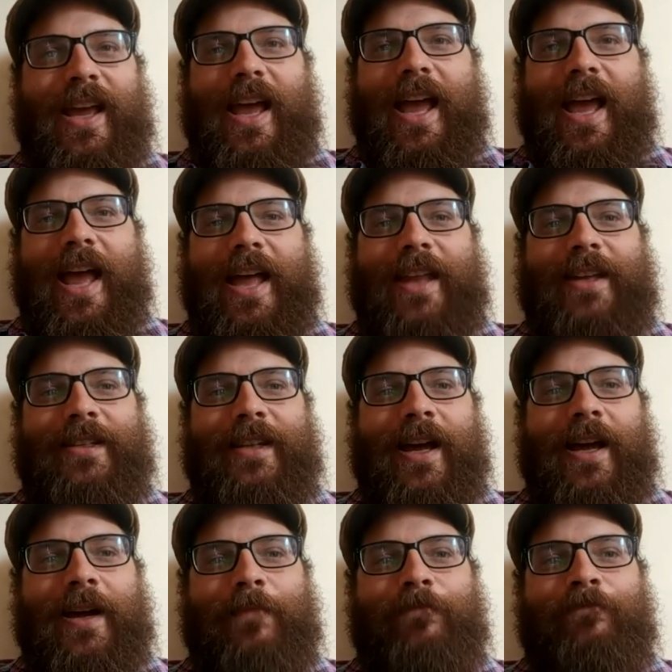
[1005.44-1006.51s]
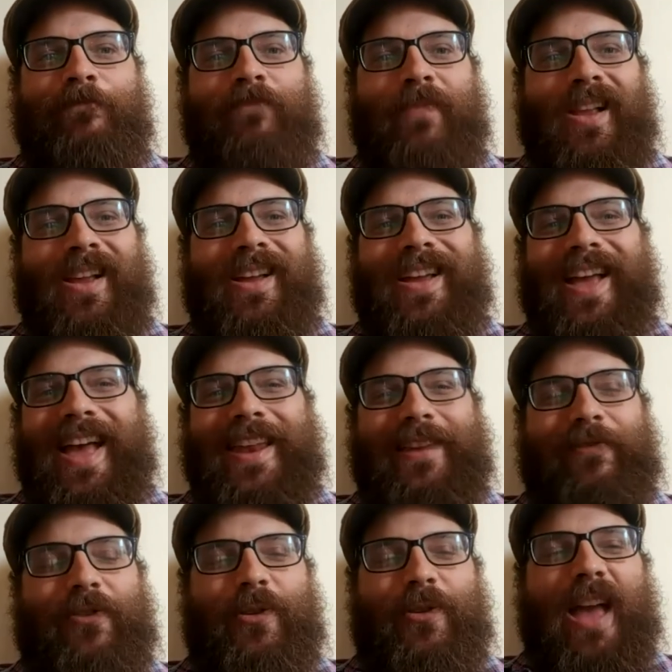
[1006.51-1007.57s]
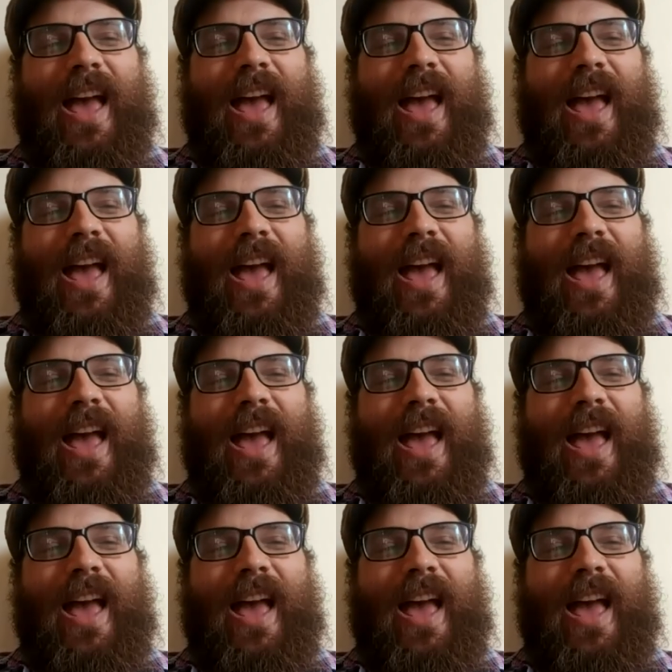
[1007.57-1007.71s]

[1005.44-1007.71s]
And um, and if you